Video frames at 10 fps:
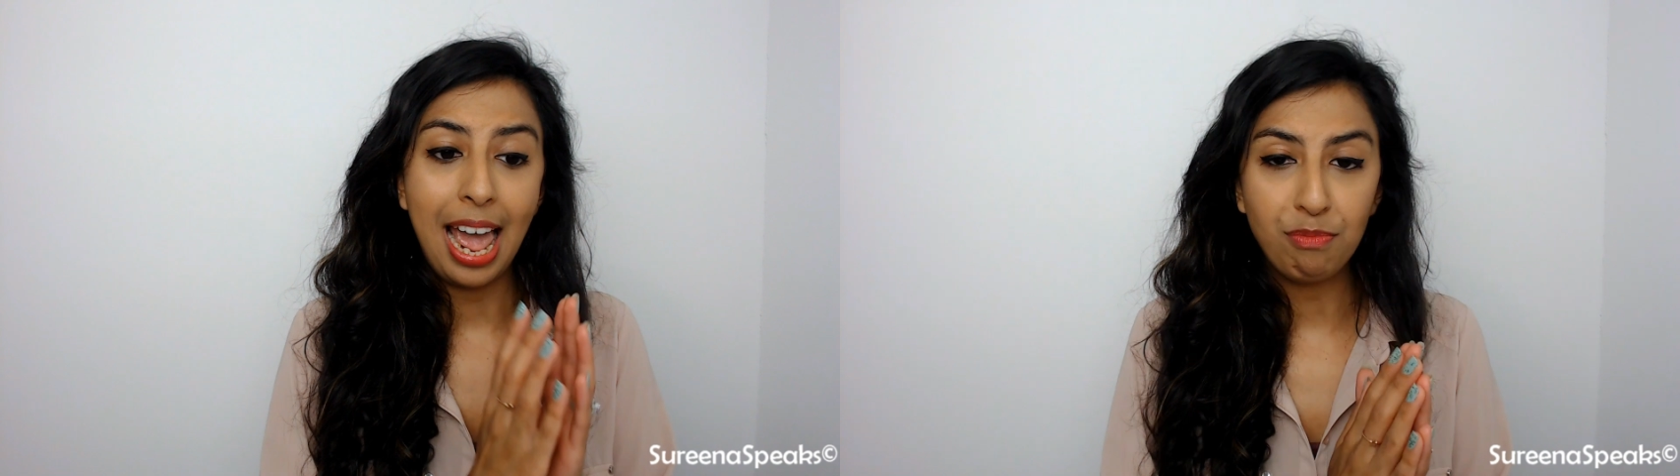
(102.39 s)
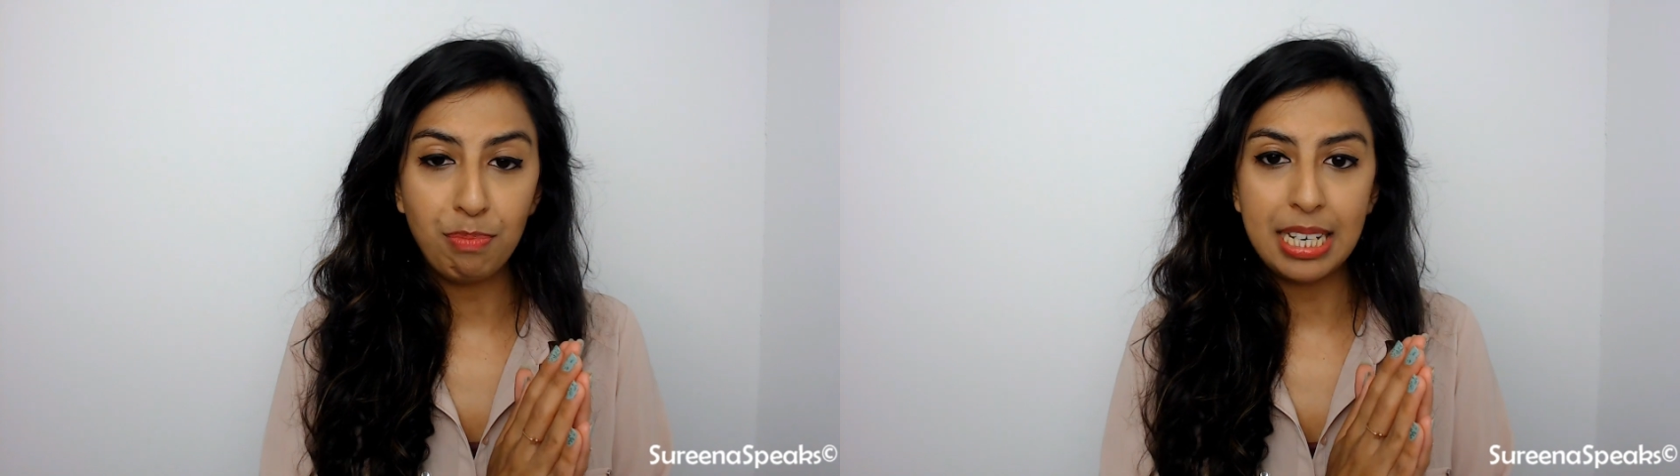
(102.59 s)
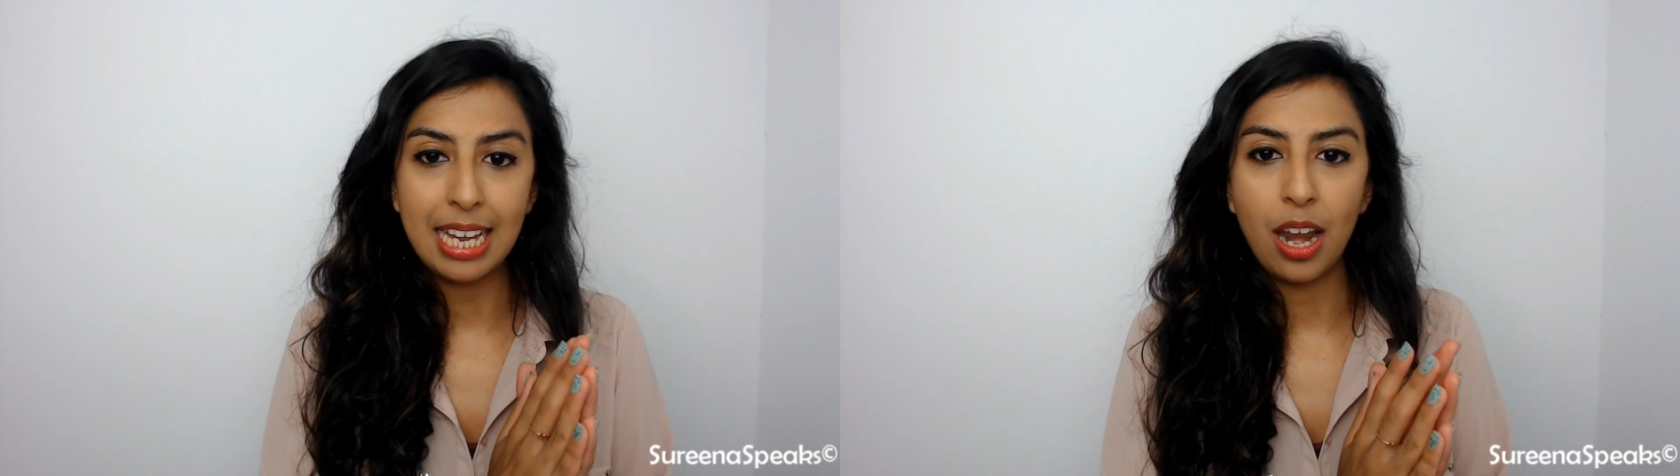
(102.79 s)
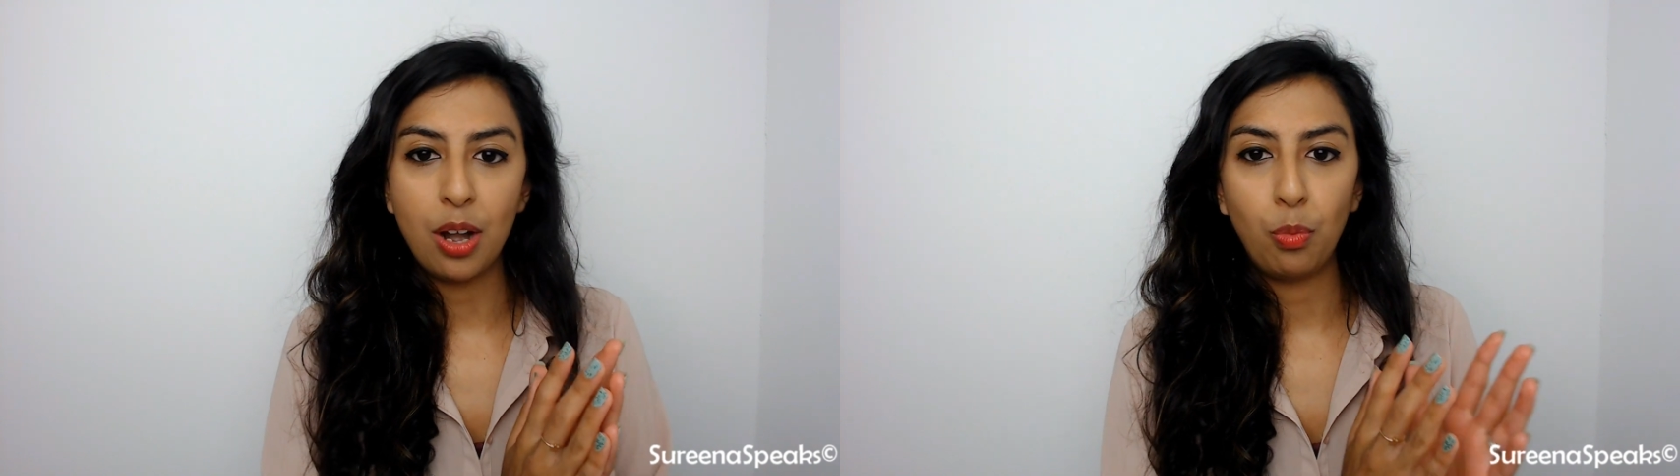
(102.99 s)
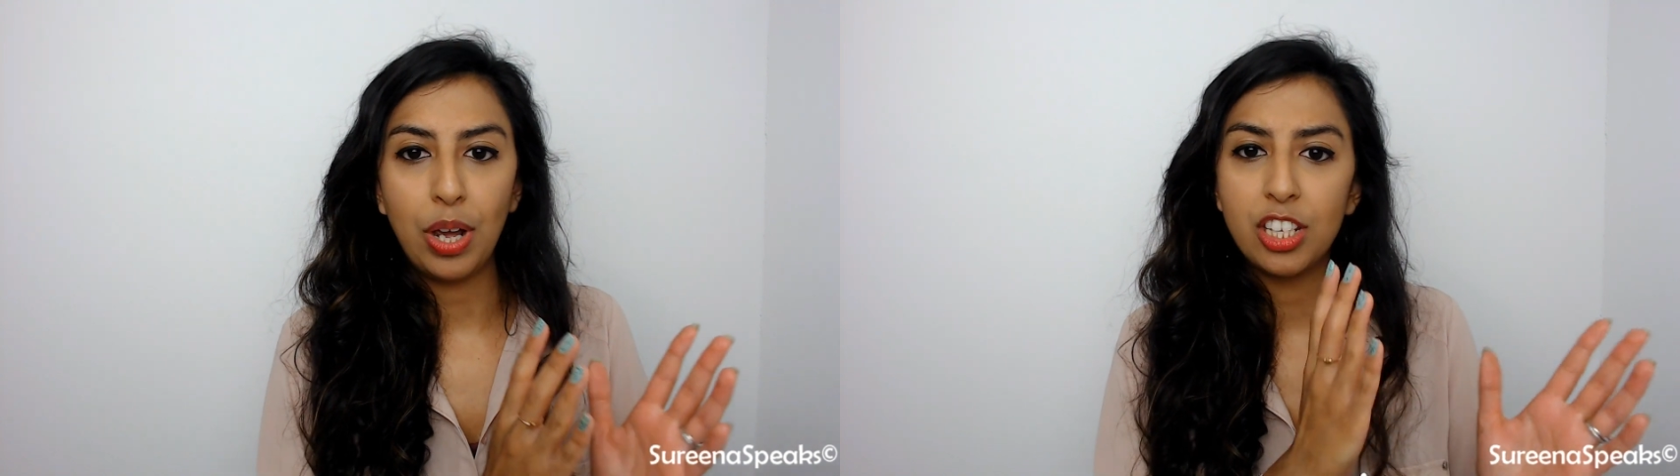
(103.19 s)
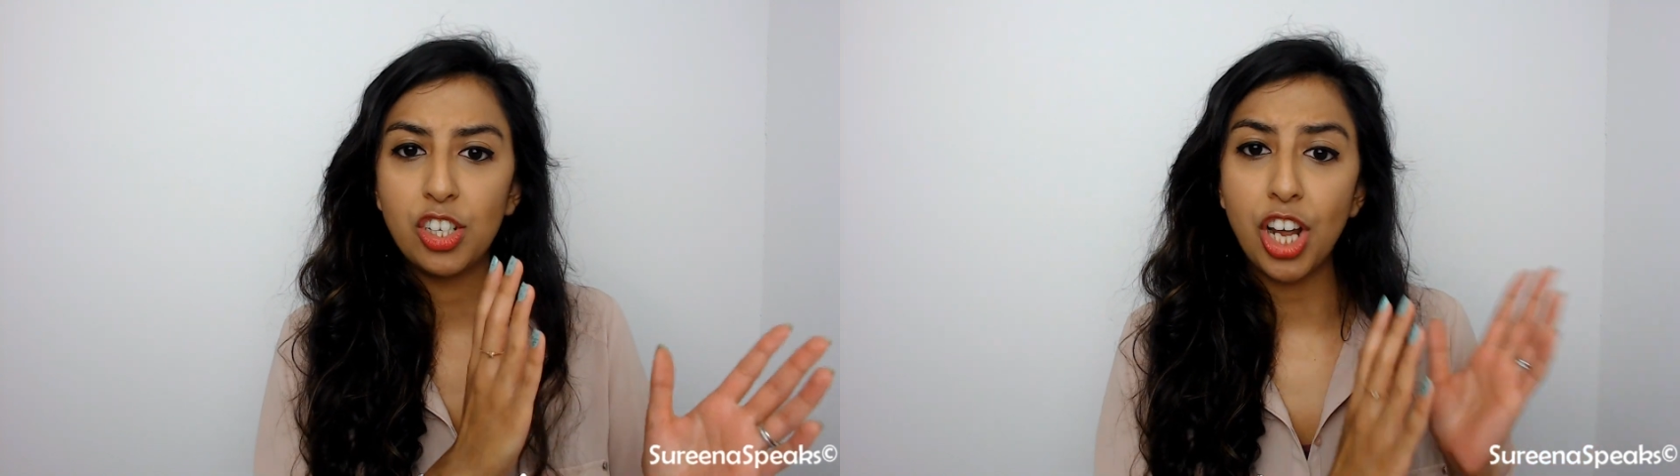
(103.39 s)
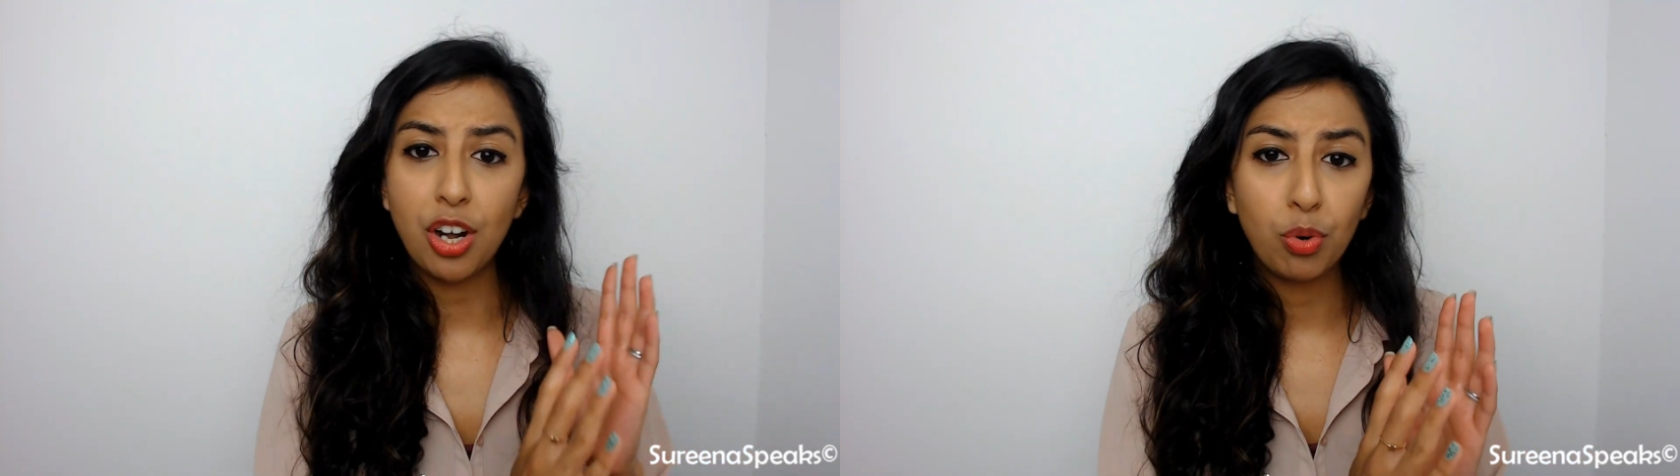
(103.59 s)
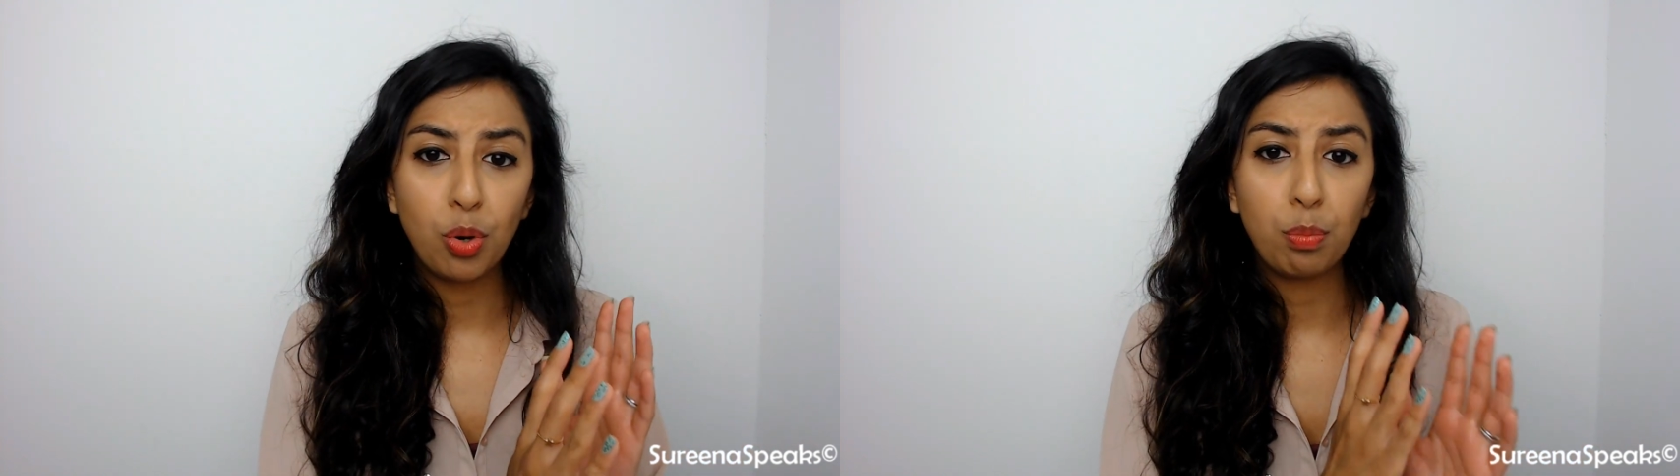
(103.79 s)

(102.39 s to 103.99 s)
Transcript: FP10 with general